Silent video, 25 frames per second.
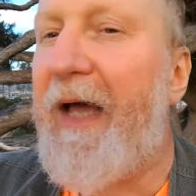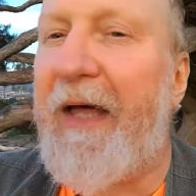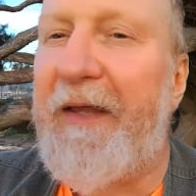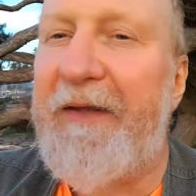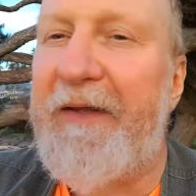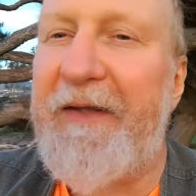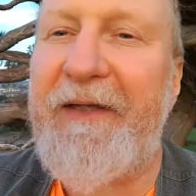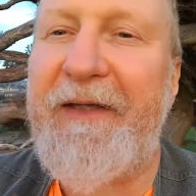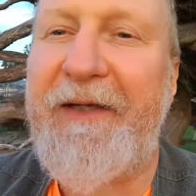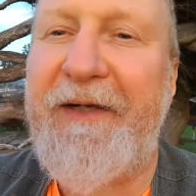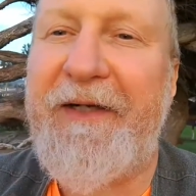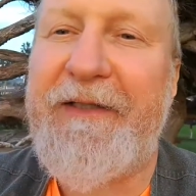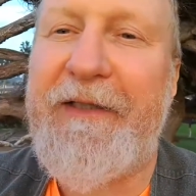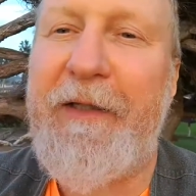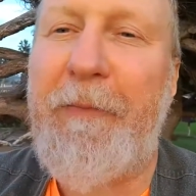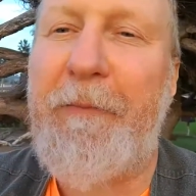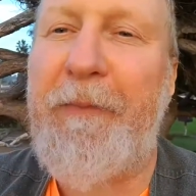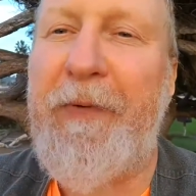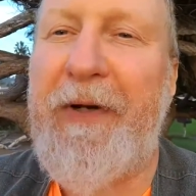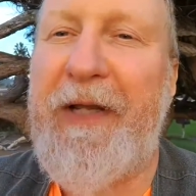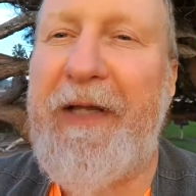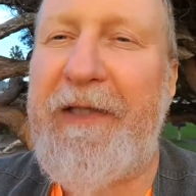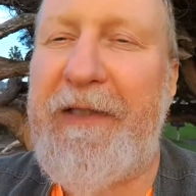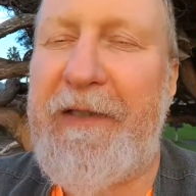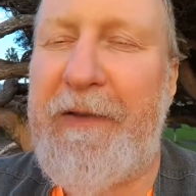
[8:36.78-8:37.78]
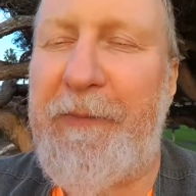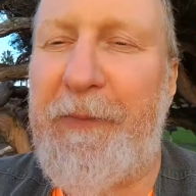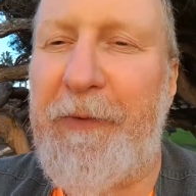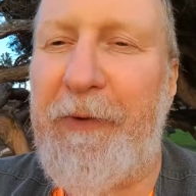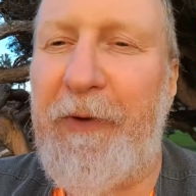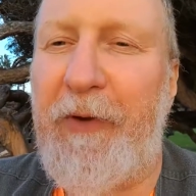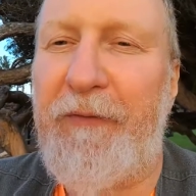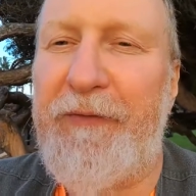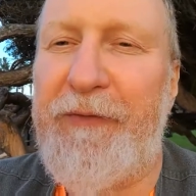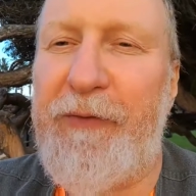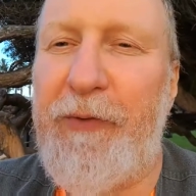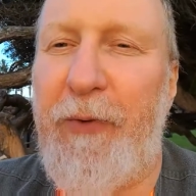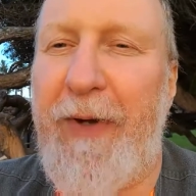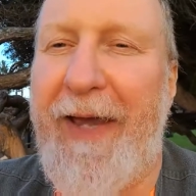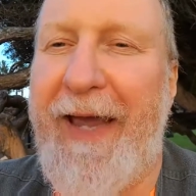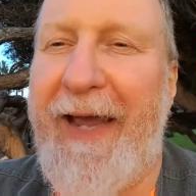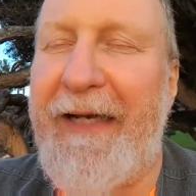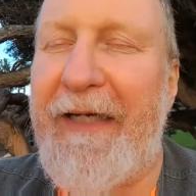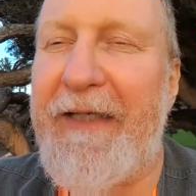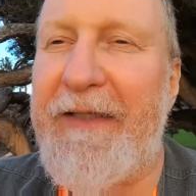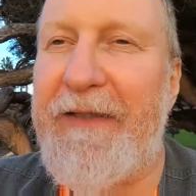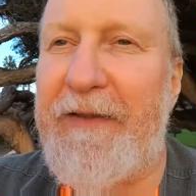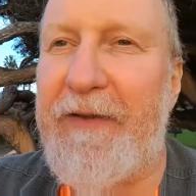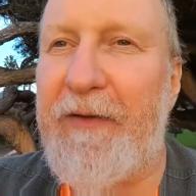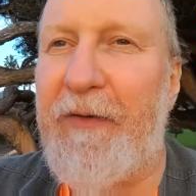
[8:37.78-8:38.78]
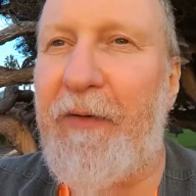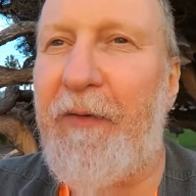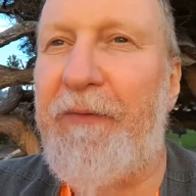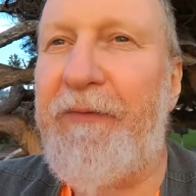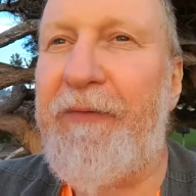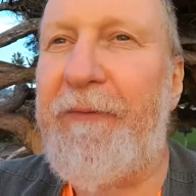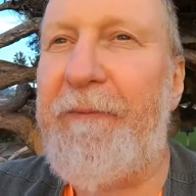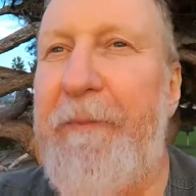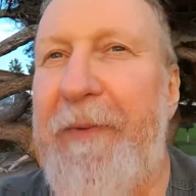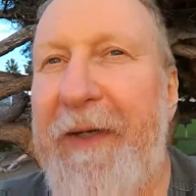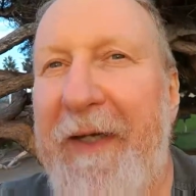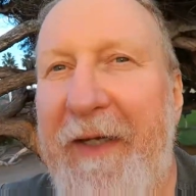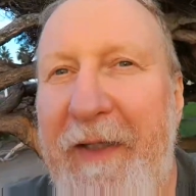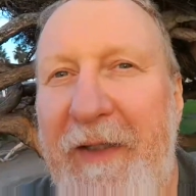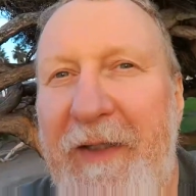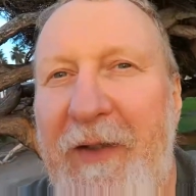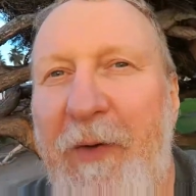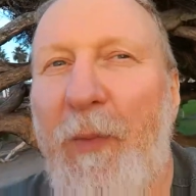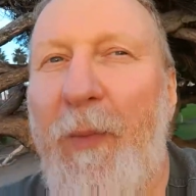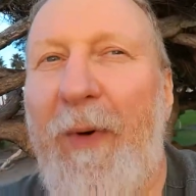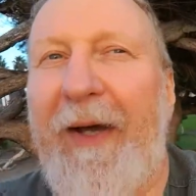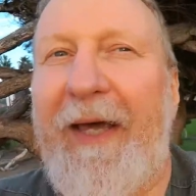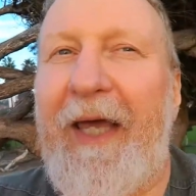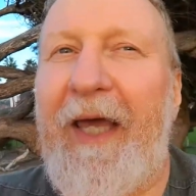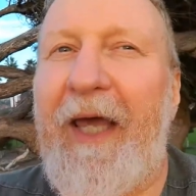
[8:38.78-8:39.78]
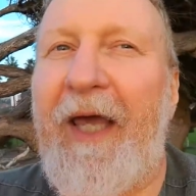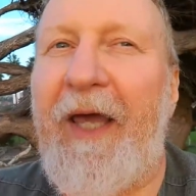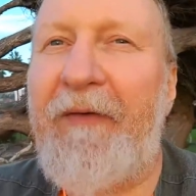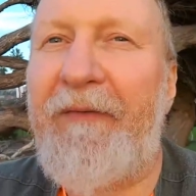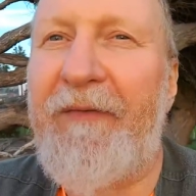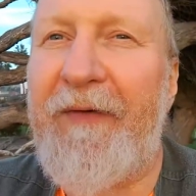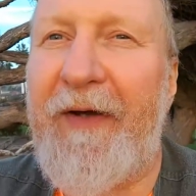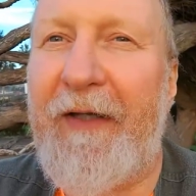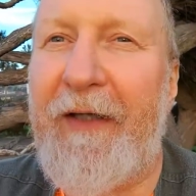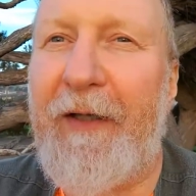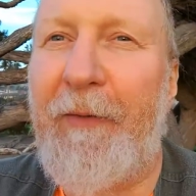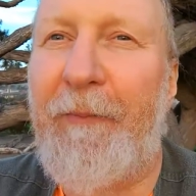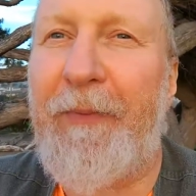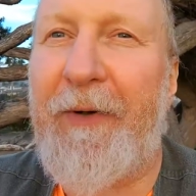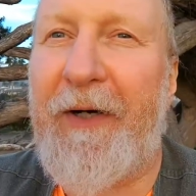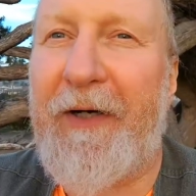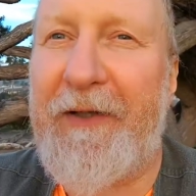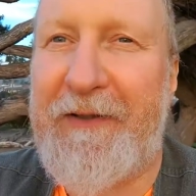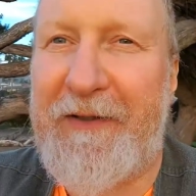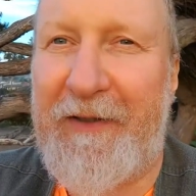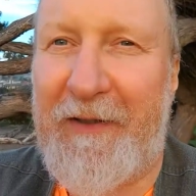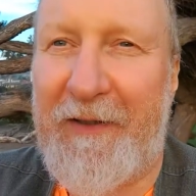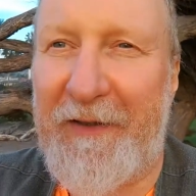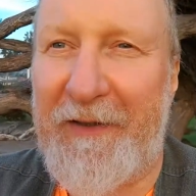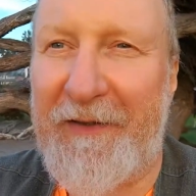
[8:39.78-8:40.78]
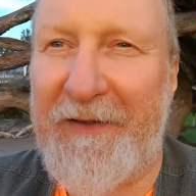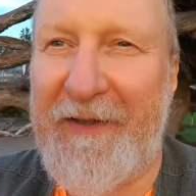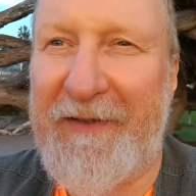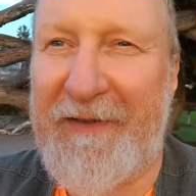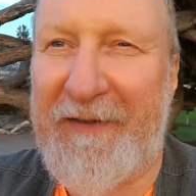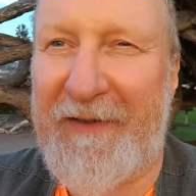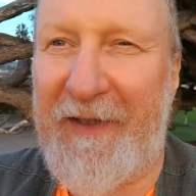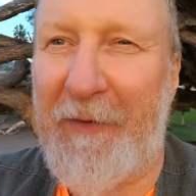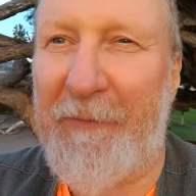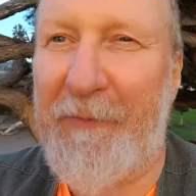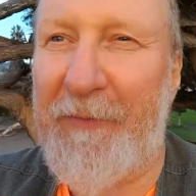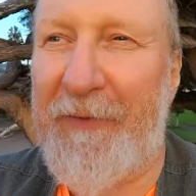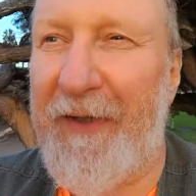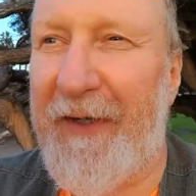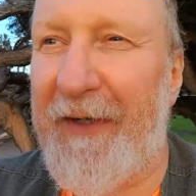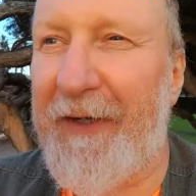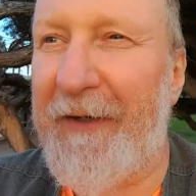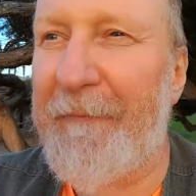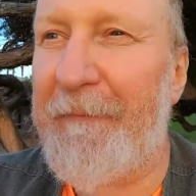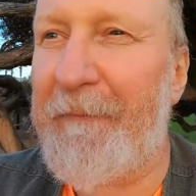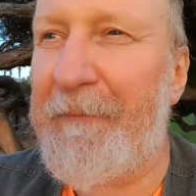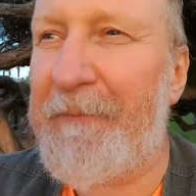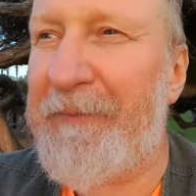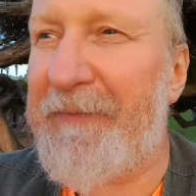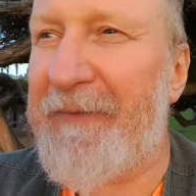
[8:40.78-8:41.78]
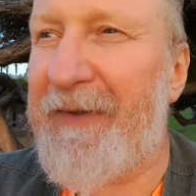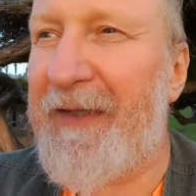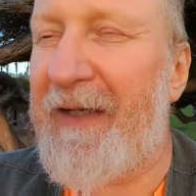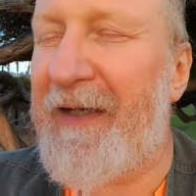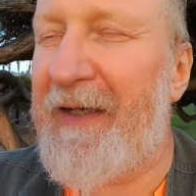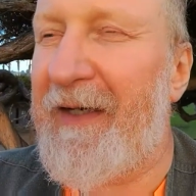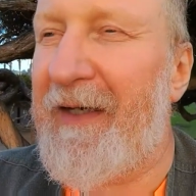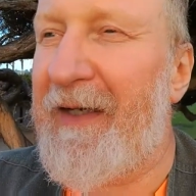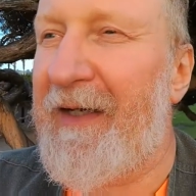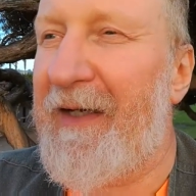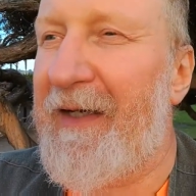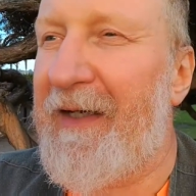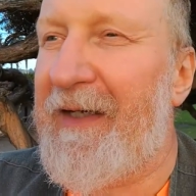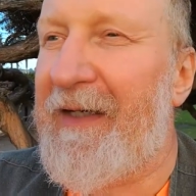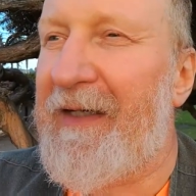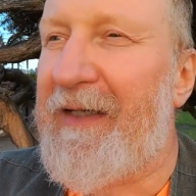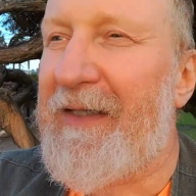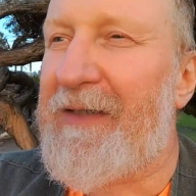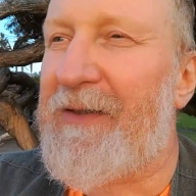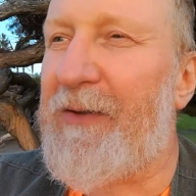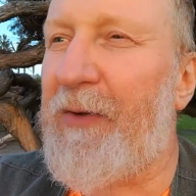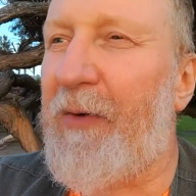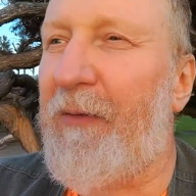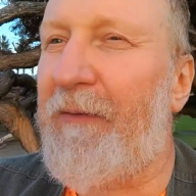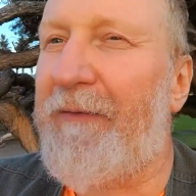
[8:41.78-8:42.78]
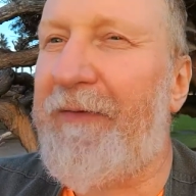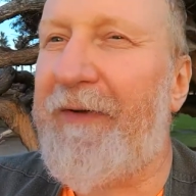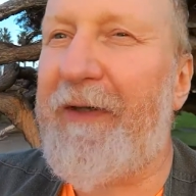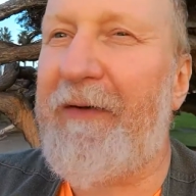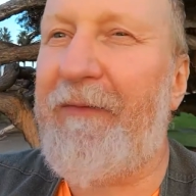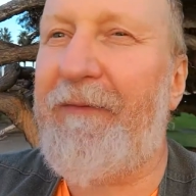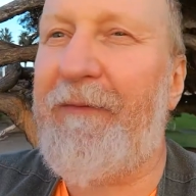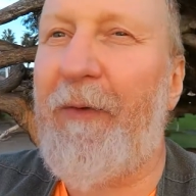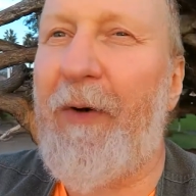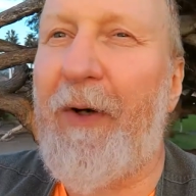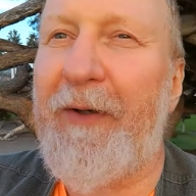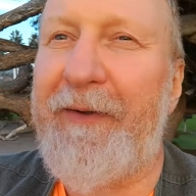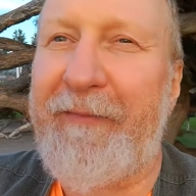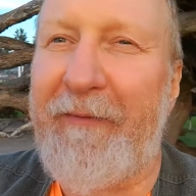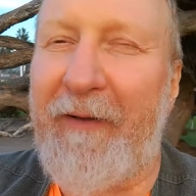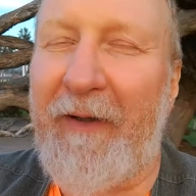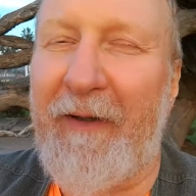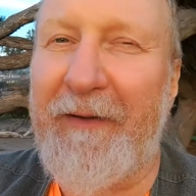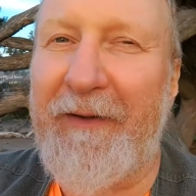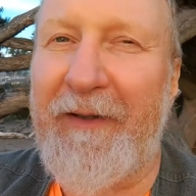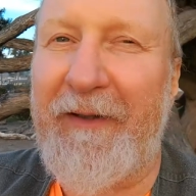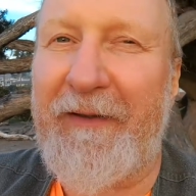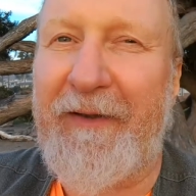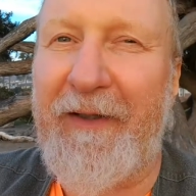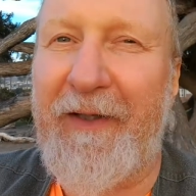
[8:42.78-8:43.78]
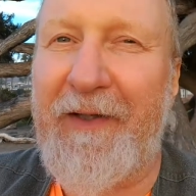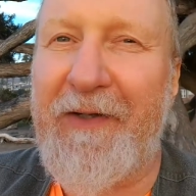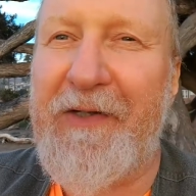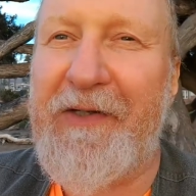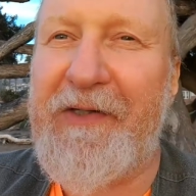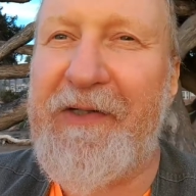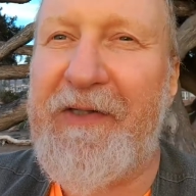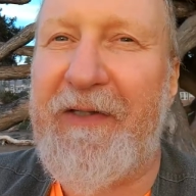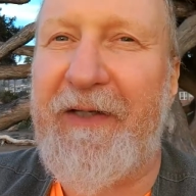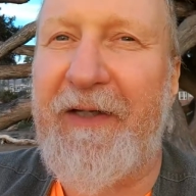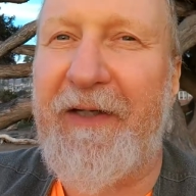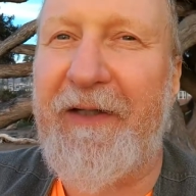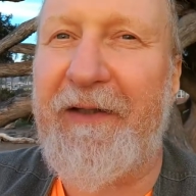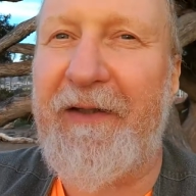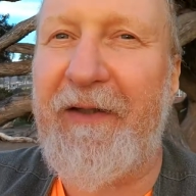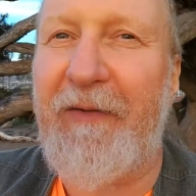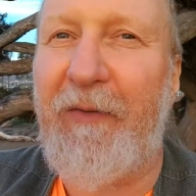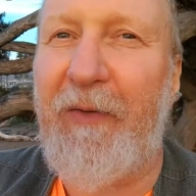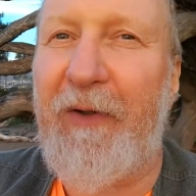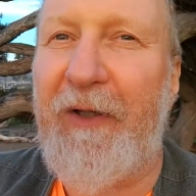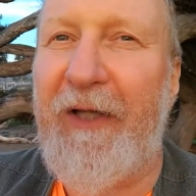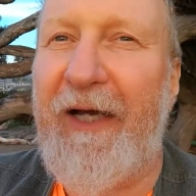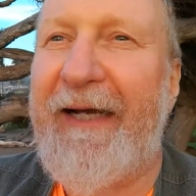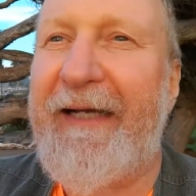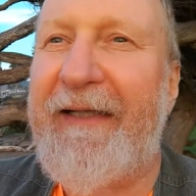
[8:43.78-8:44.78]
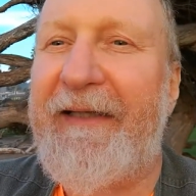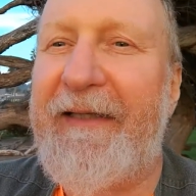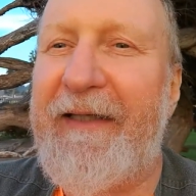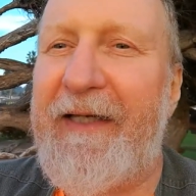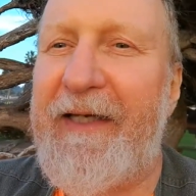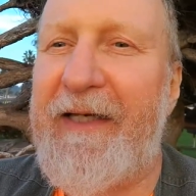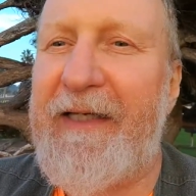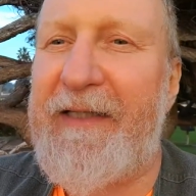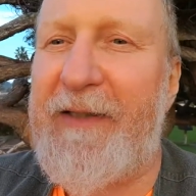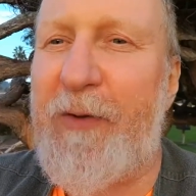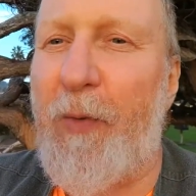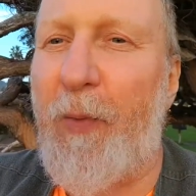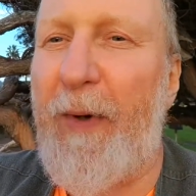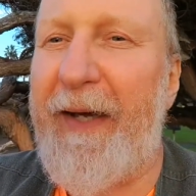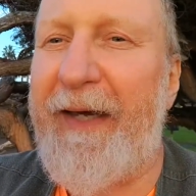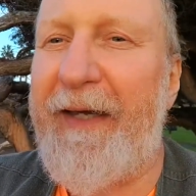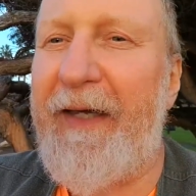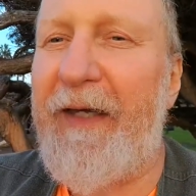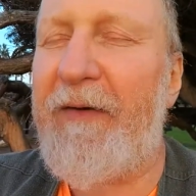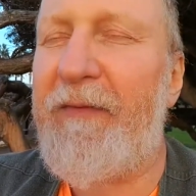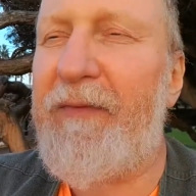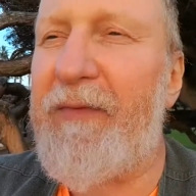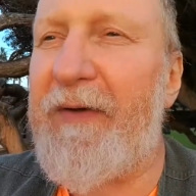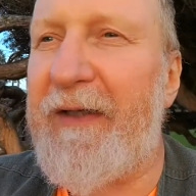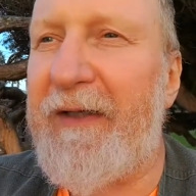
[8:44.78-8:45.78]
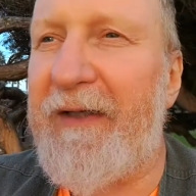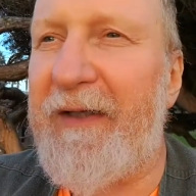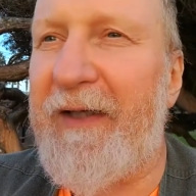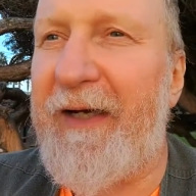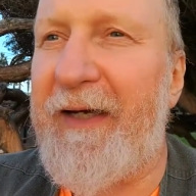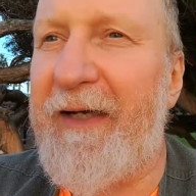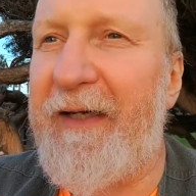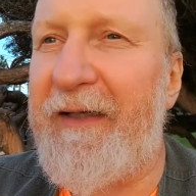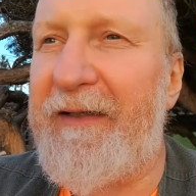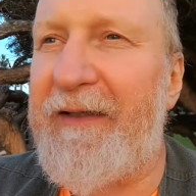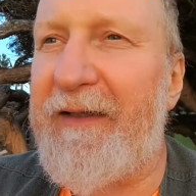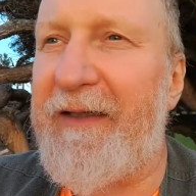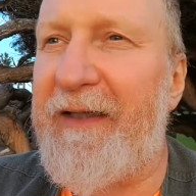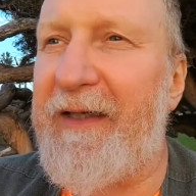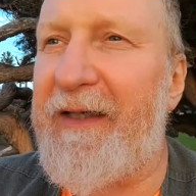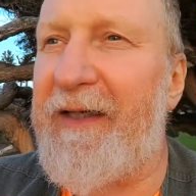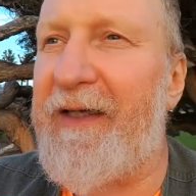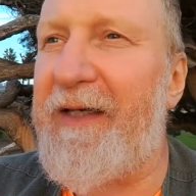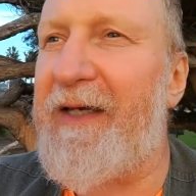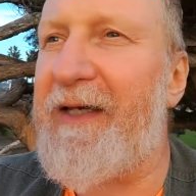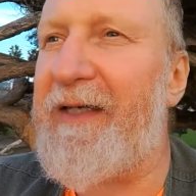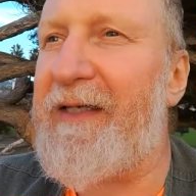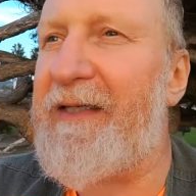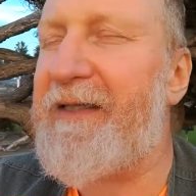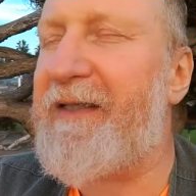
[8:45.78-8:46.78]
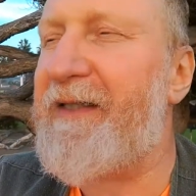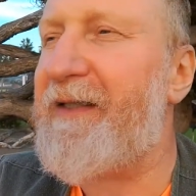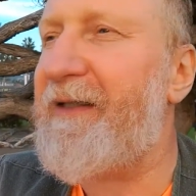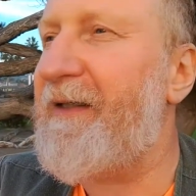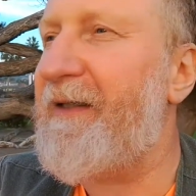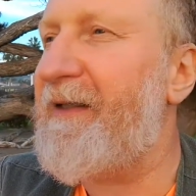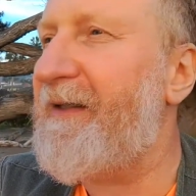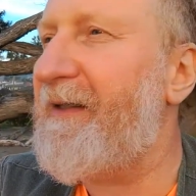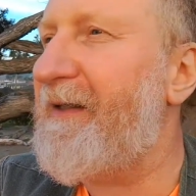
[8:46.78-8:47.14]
then there is a principle of duality of being a wave and a particle at the same time so with a photon it is uh, the light is a wave and light is